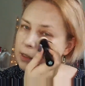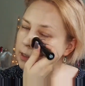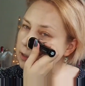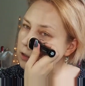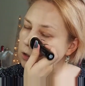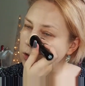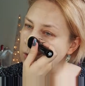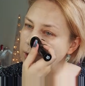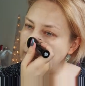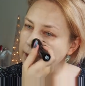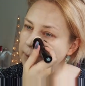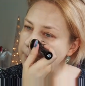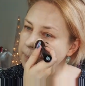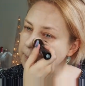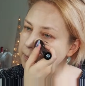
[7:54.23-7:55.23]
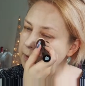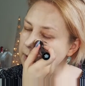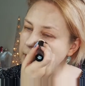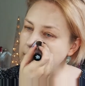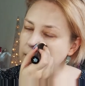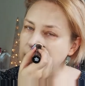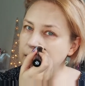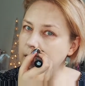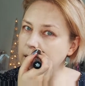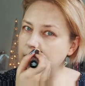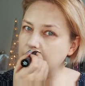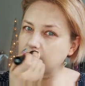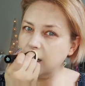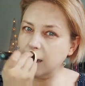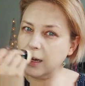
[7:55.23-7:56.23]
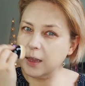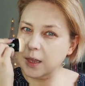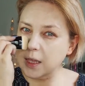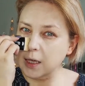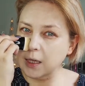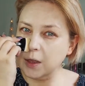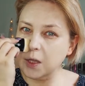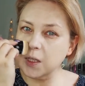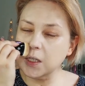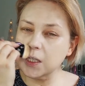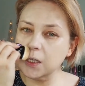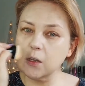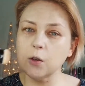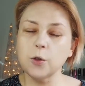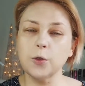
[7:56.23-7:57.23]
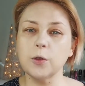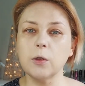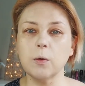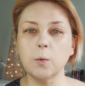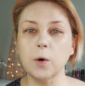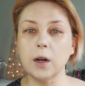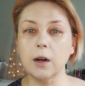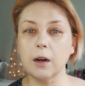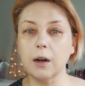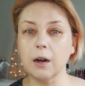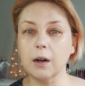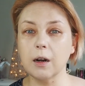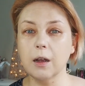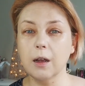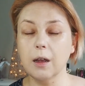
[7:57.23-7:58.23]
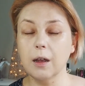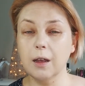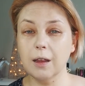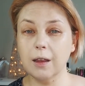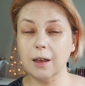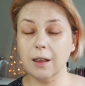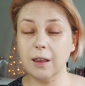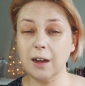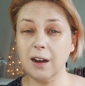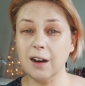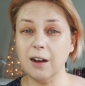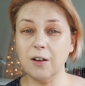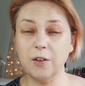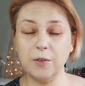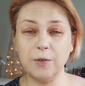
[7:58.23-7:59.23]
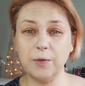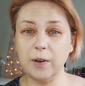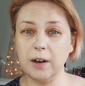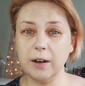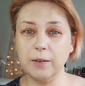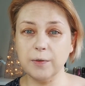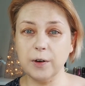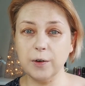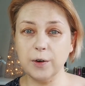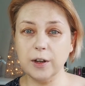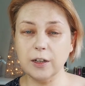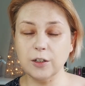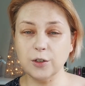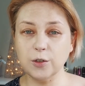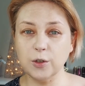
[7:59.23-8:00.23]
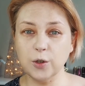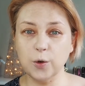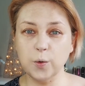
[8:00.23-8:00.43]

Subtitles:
So I think this is not the kind of foundation you